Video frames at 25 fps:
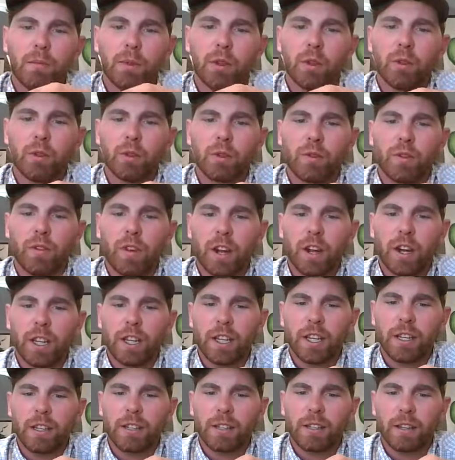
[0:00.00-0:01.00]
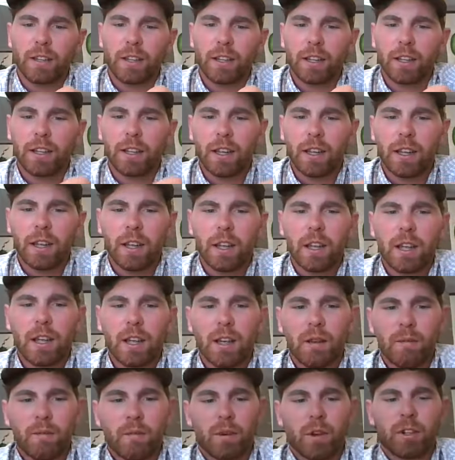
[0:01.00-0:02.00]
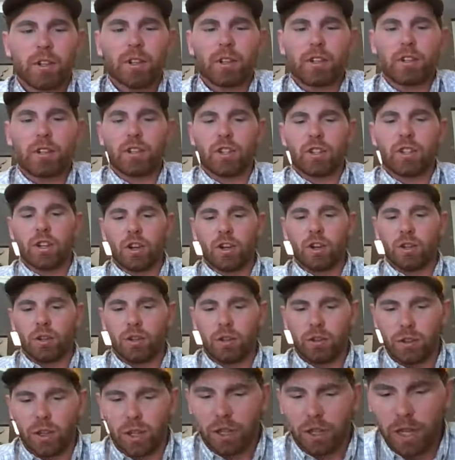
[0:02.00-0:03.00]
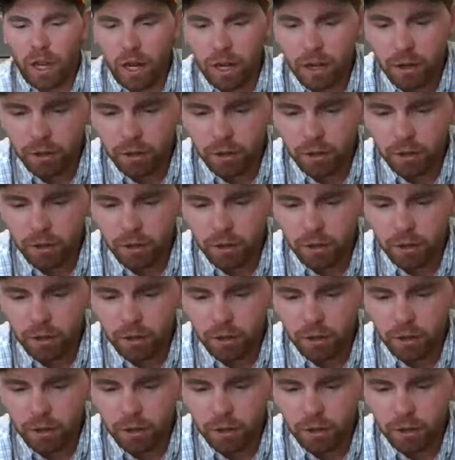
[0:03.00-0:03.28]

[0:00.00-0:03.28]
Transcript: loose very easily. But just to show you, they kind of